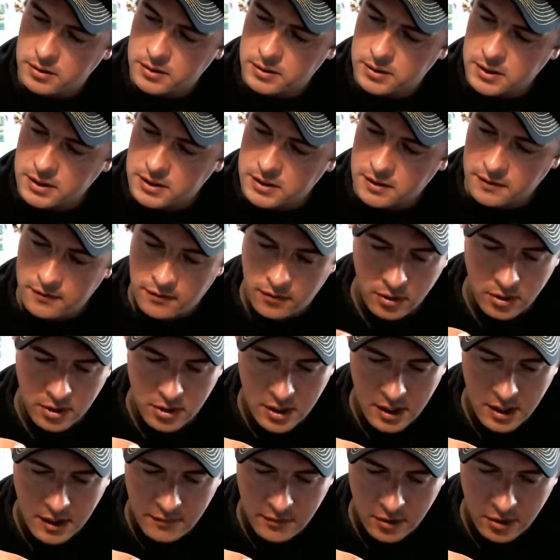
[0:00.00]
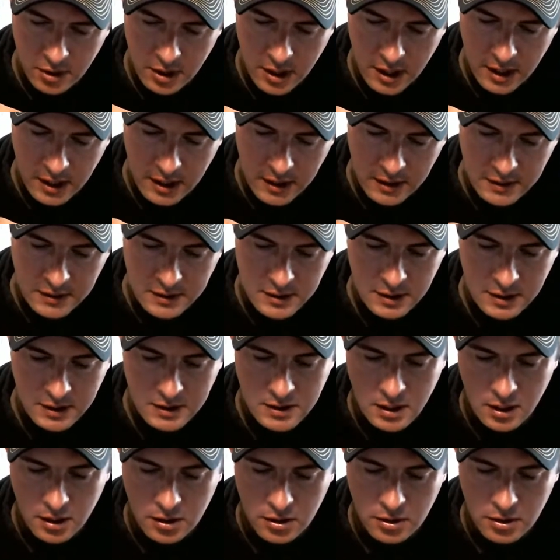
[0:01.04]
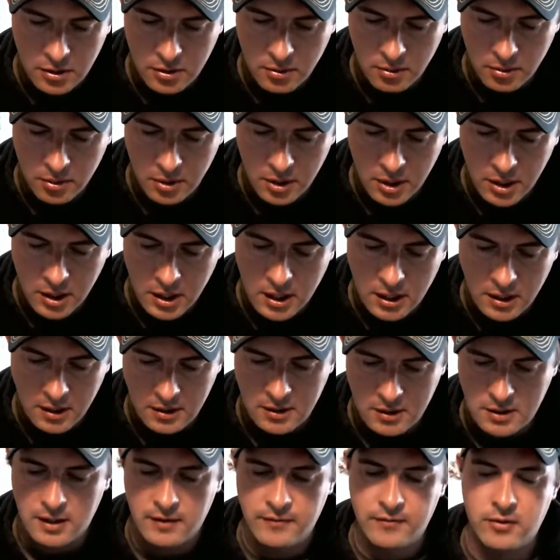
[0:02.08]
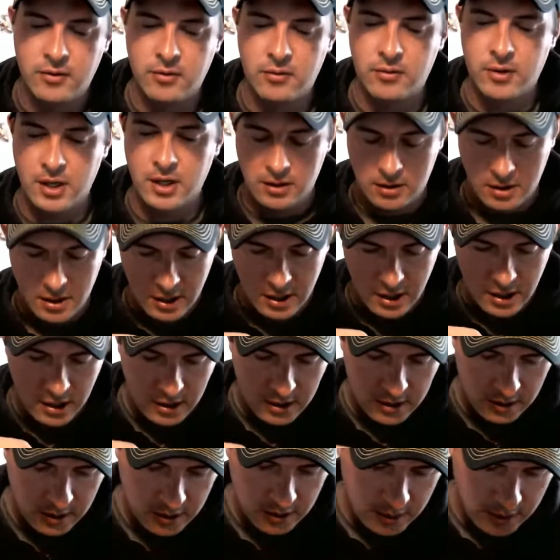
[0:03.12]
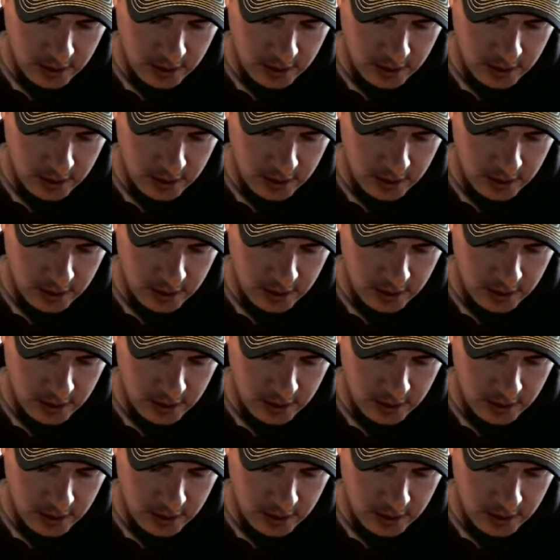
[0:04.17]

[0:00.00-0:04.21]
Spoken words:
64 Denver and a 63 Denver right there.